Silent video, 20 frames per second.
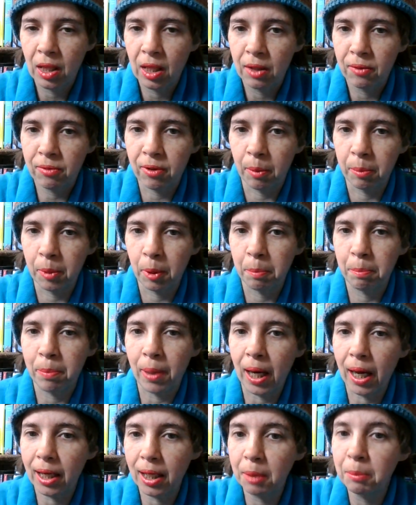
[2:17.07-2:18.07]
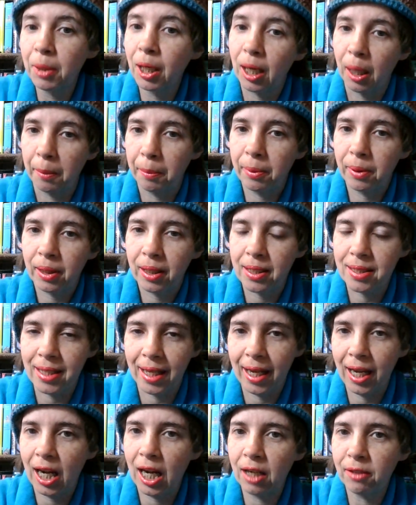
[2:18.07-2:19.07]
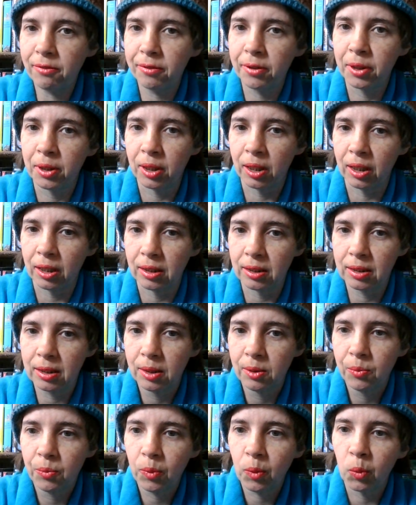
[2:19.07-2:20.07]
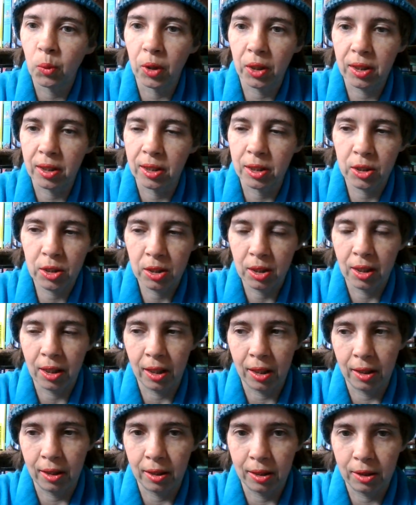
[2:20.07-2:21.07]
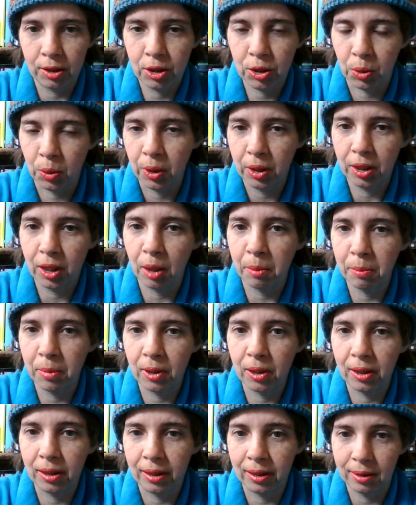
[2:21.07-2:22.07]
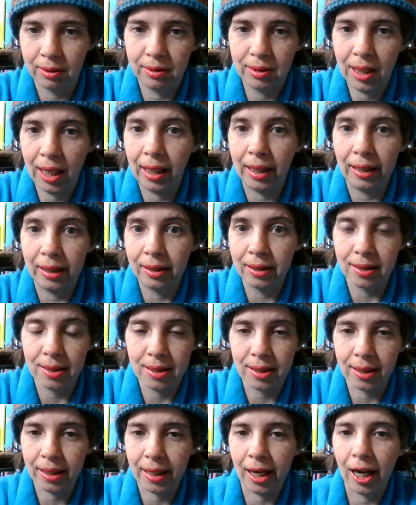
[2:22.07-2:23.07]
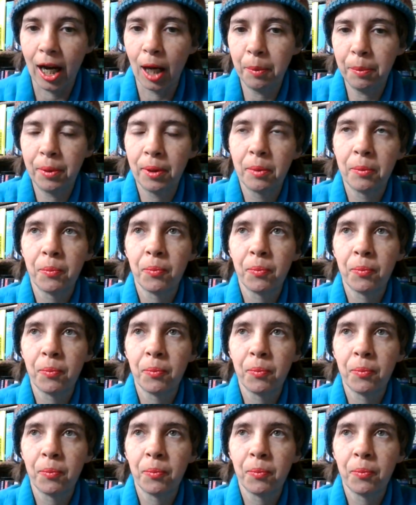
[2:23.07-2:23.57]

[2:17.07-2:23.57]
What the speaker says: from the bottom up. Because I have learned with the short number, like 10 is the cap,